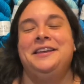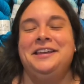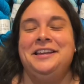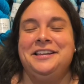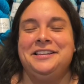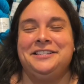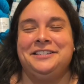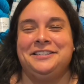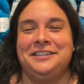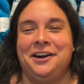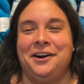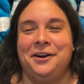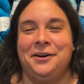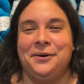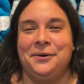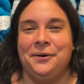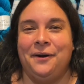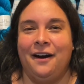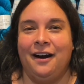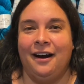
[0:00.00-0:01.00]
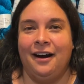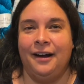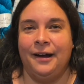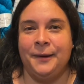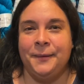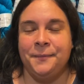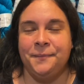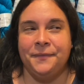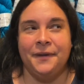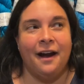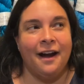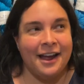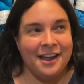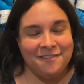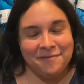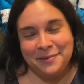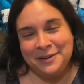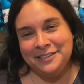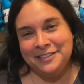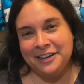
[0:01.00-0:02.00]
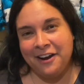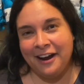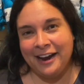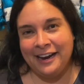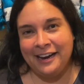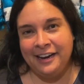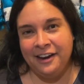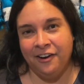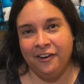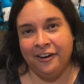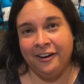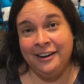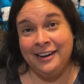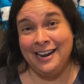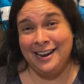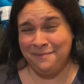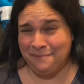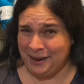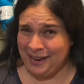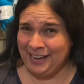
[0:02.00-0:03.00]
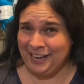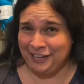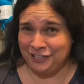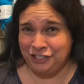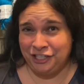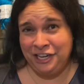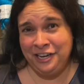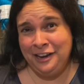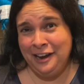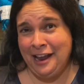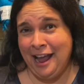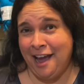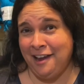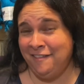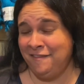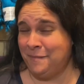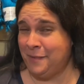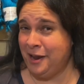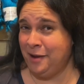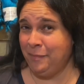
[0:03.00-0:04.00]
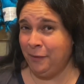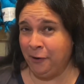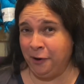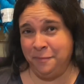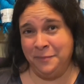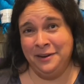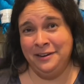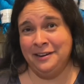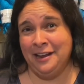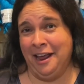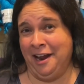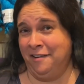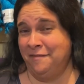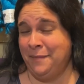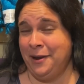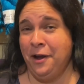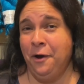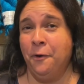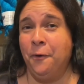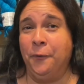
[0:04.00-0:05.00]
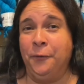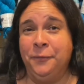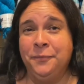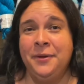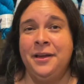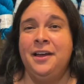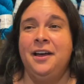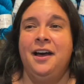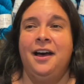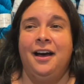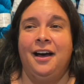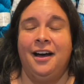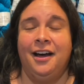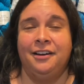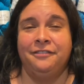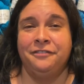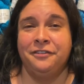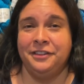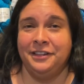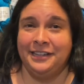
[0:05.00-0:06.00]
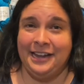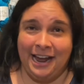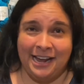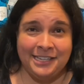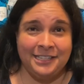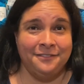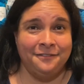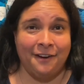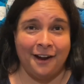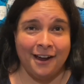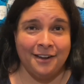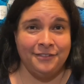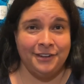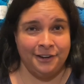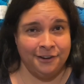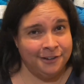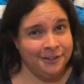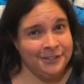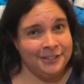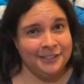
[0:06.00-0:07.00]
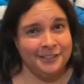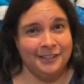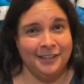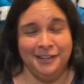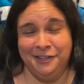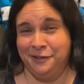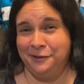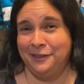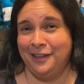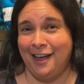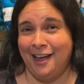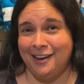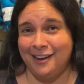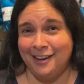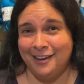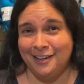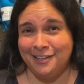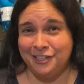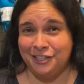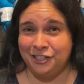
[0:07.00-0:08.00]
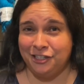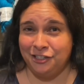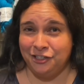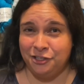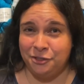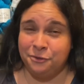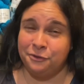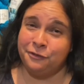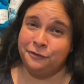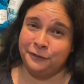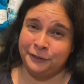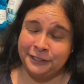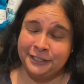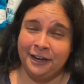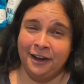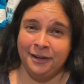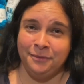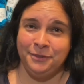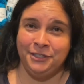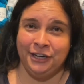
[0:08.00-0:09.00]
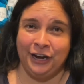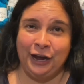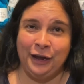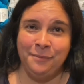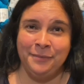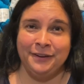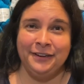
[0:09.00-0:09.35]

So I have been dyeing yarn in my kitchen, out of my apartment, out of my home for the last 5 years. I do that in addition to a full-time job.